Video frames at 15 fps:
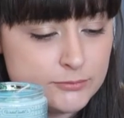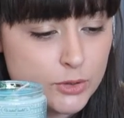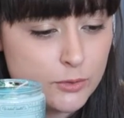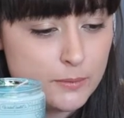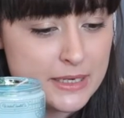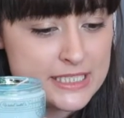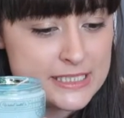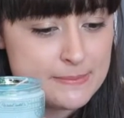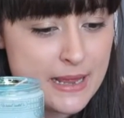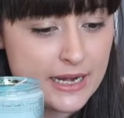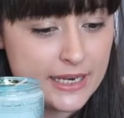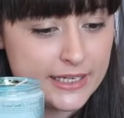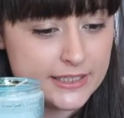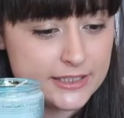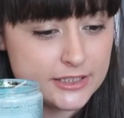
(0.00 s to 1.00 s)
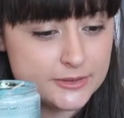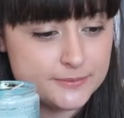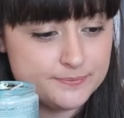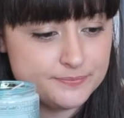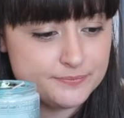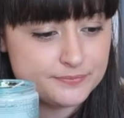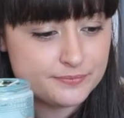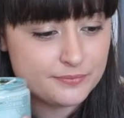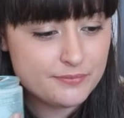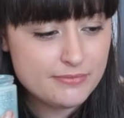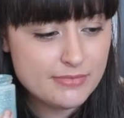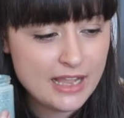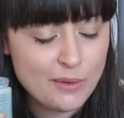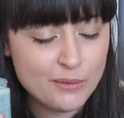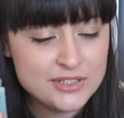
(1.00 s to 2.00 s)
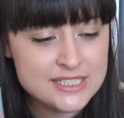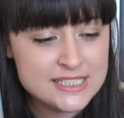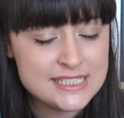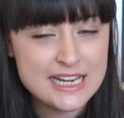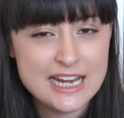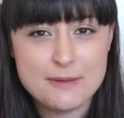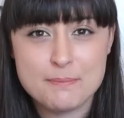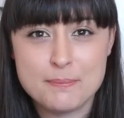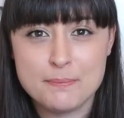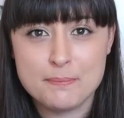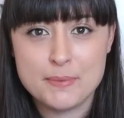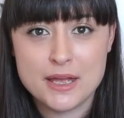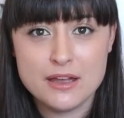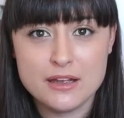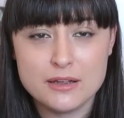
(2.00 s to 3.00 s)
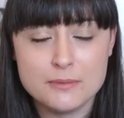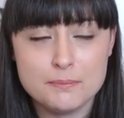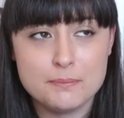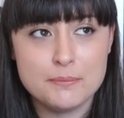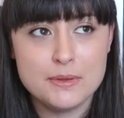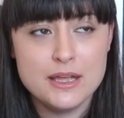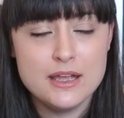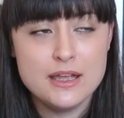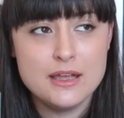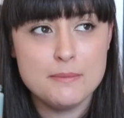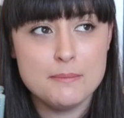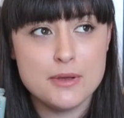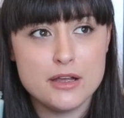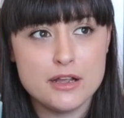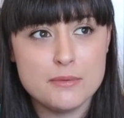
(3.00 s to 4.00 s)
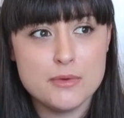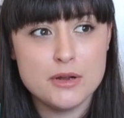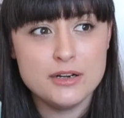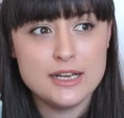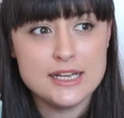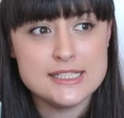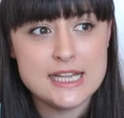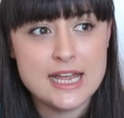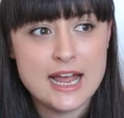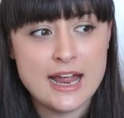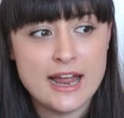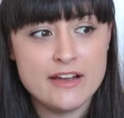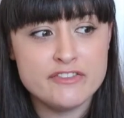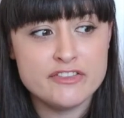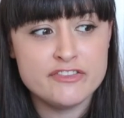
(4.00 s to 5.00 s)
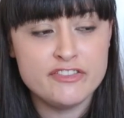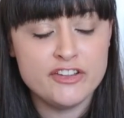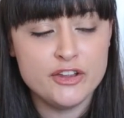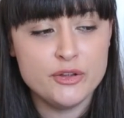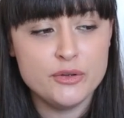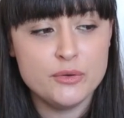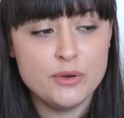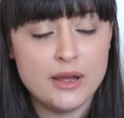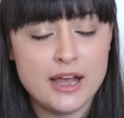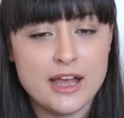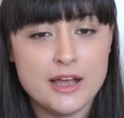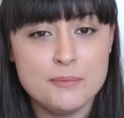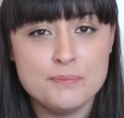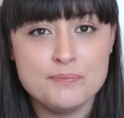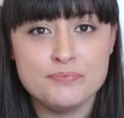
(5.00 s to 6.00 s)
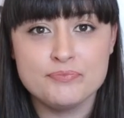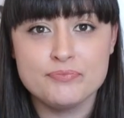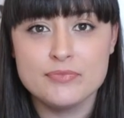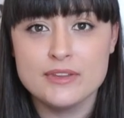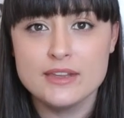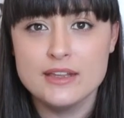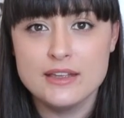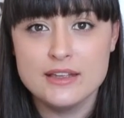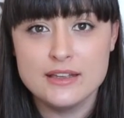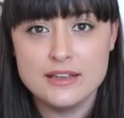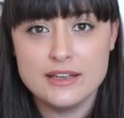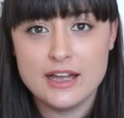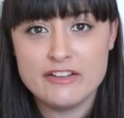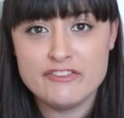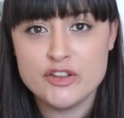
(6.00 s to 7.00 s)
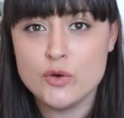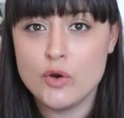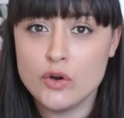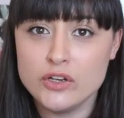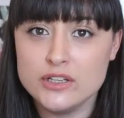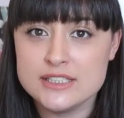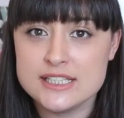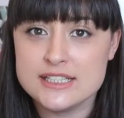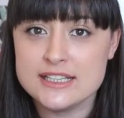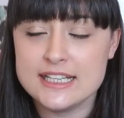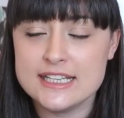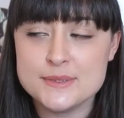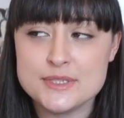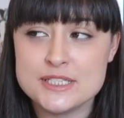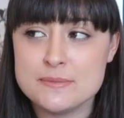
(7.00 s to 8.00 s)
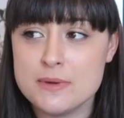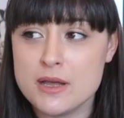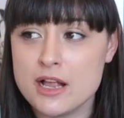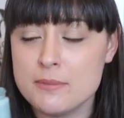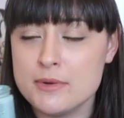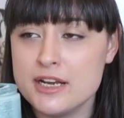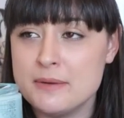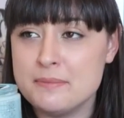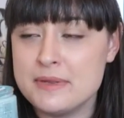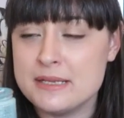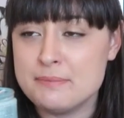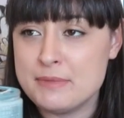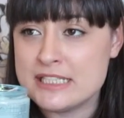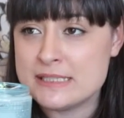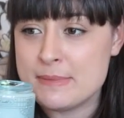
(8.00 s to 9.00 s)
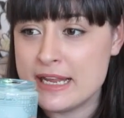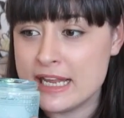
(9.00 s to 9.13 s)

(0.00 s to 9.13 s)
what am I smelling? I want to say like berg bergamot, is it? I have a few um, a few oils and things which are bergamot and it's